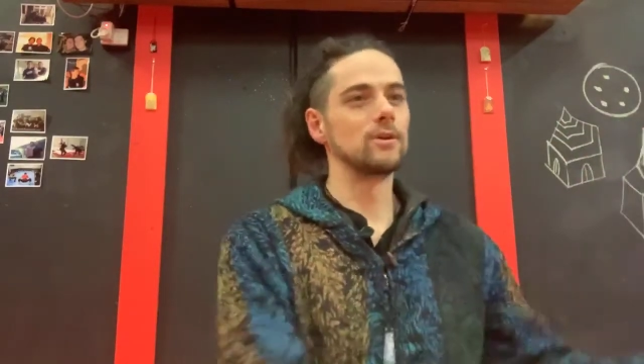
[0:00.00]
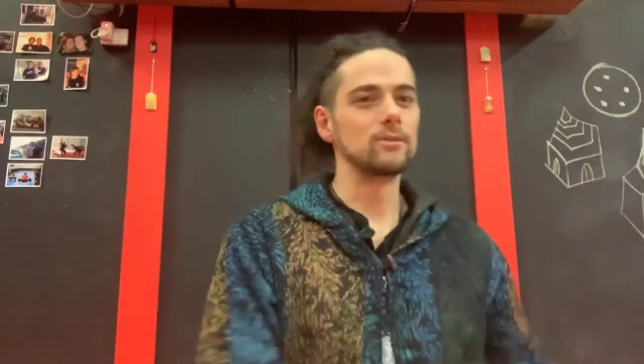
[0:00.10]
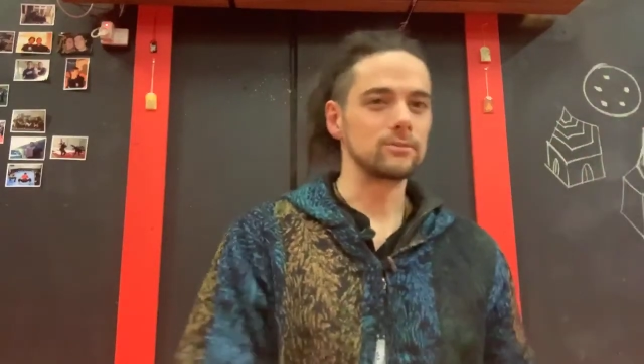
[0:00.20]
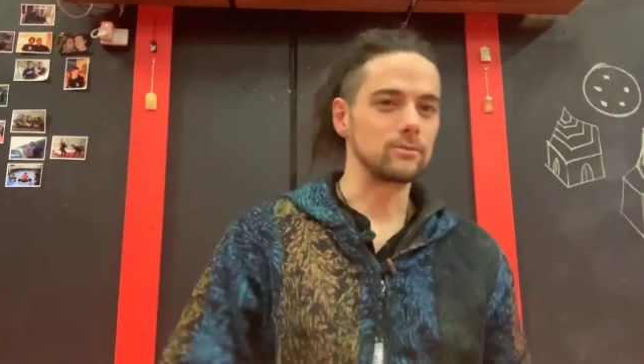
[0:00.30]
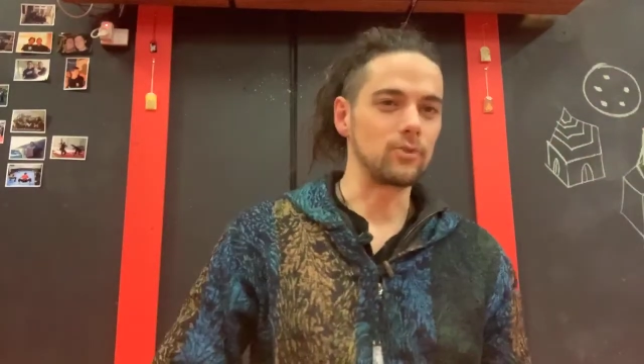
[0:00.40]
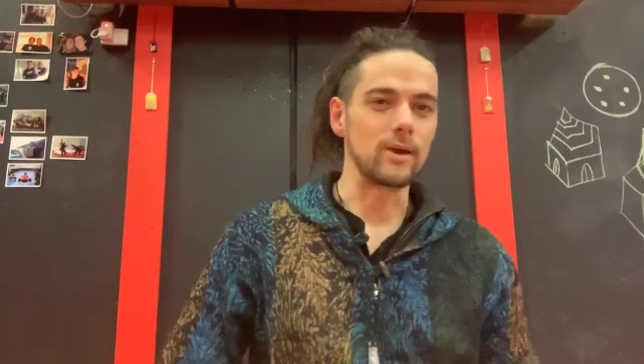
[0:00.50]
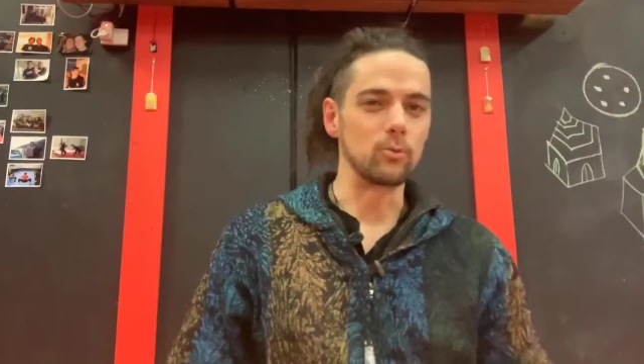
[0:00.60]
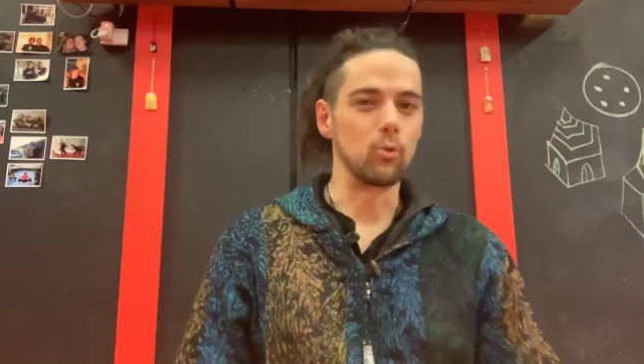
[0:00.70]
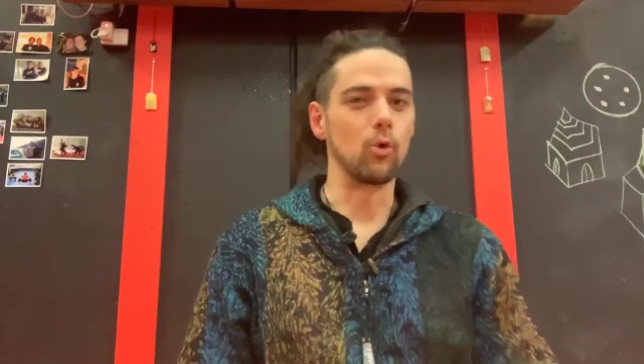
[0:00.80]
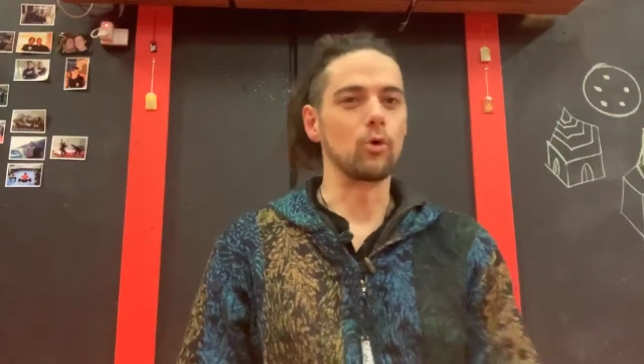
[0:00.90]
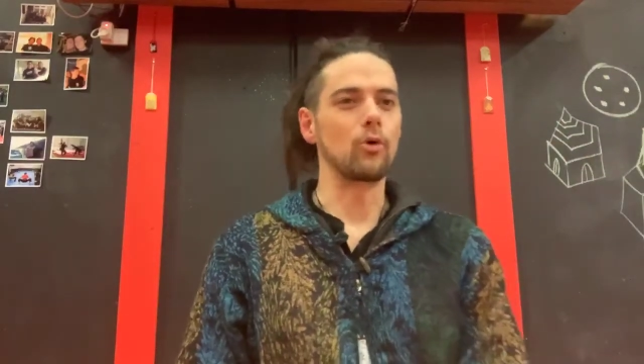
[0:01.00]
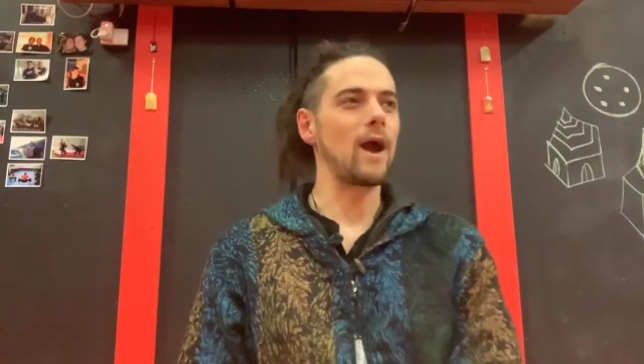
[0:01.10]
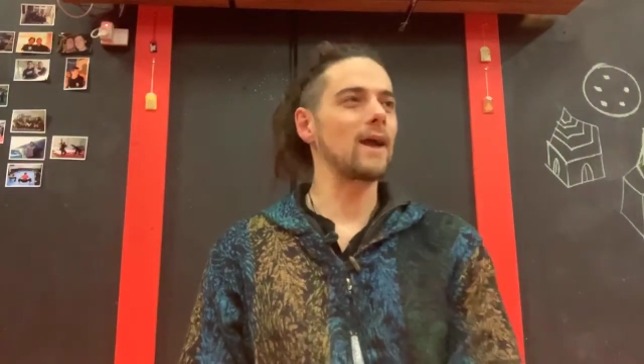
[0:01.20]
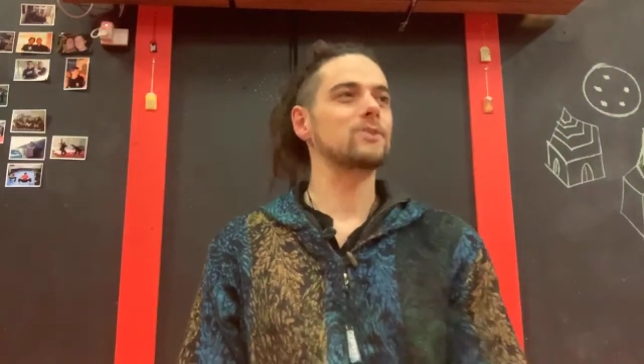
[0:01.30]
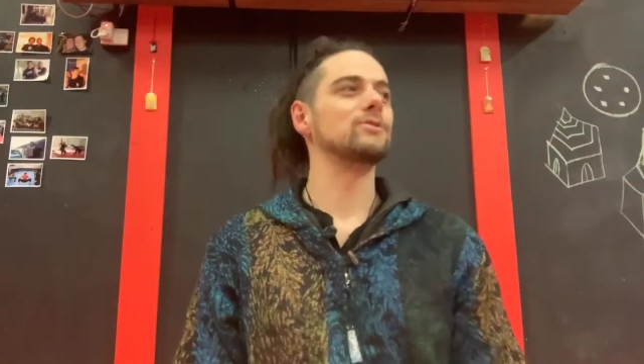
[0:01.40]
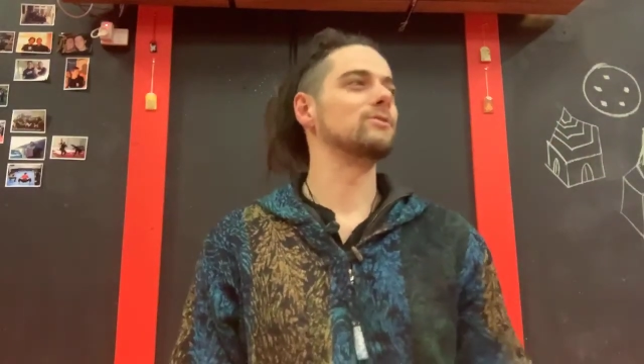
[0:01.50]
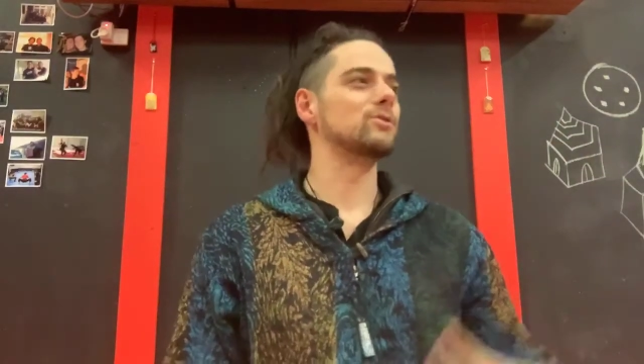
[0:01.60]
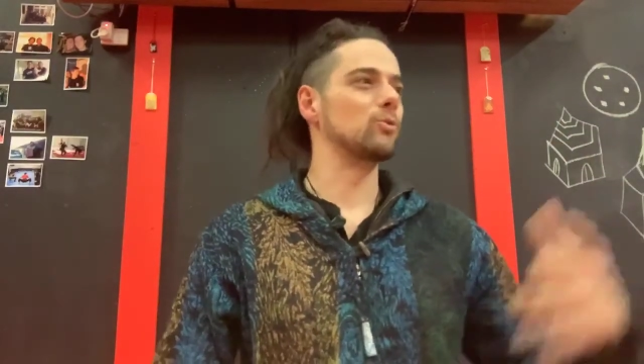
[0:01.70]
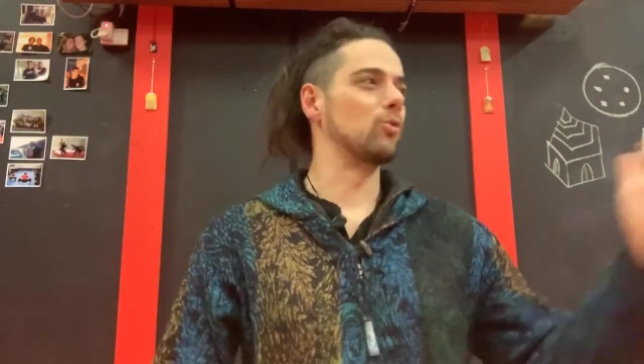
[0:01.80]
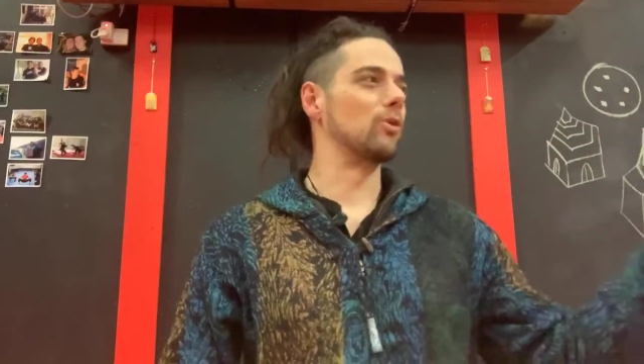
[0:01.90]
great war, or action
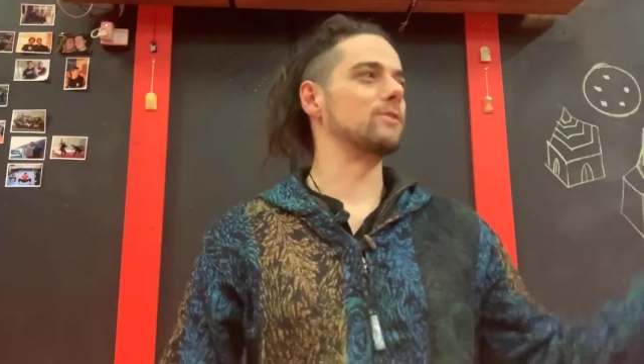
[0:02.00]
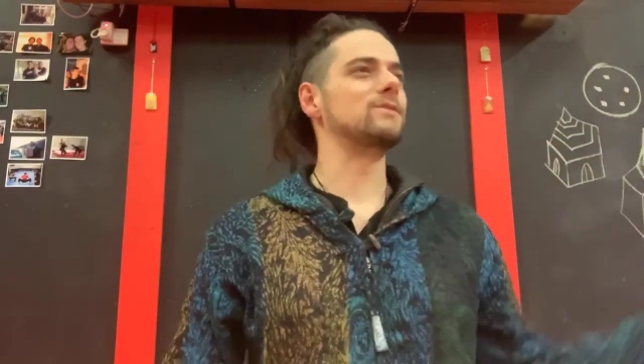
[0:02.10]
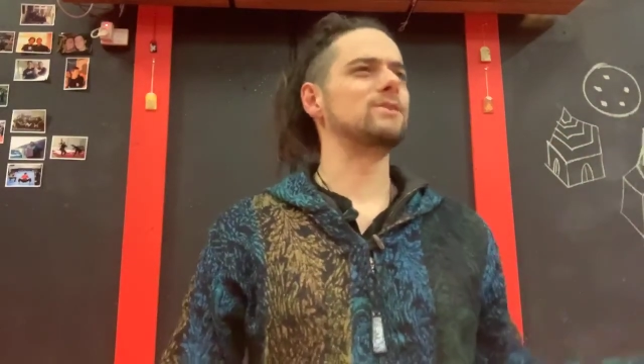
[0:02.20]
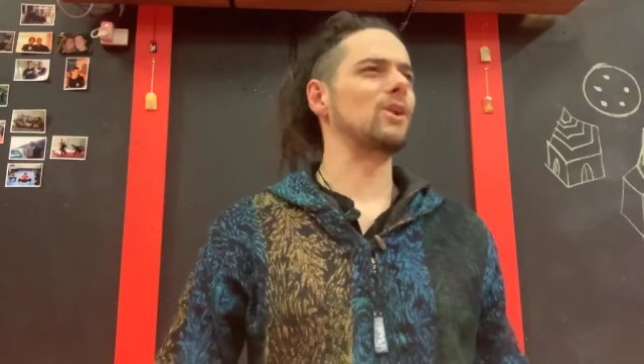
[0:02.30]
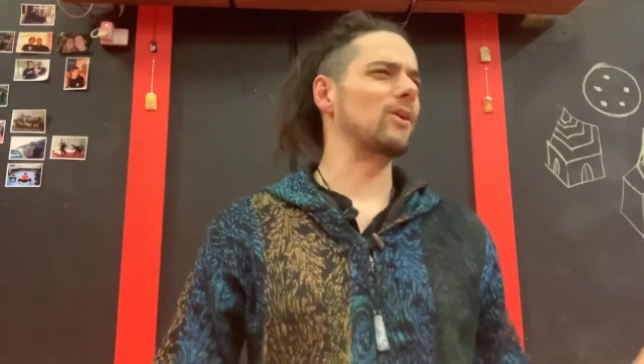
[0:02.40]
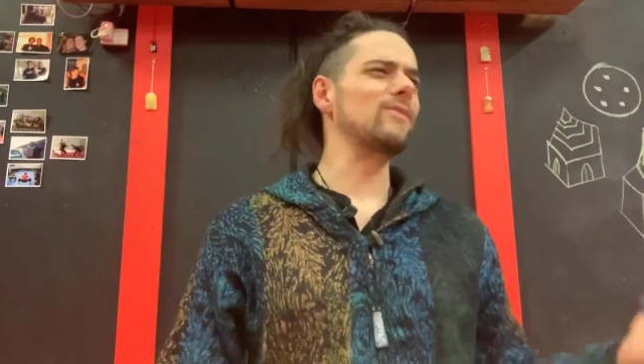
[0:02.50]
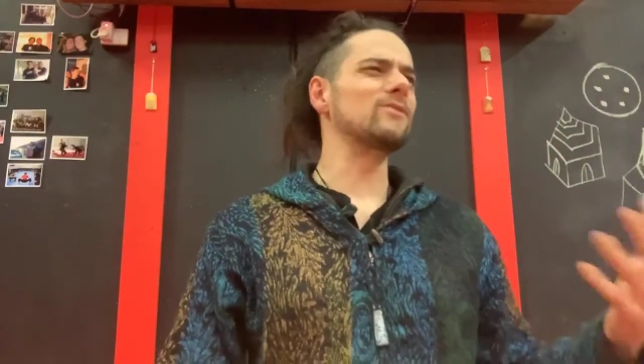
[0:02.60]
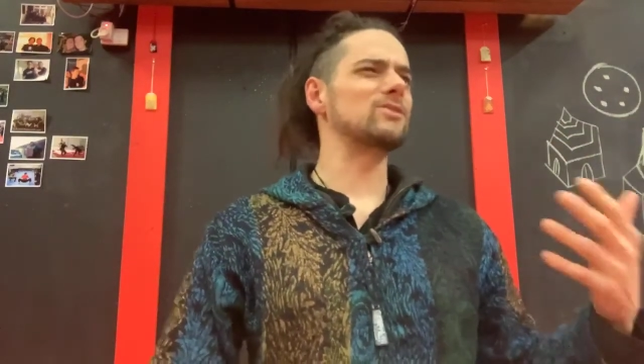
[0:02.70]
towards, even just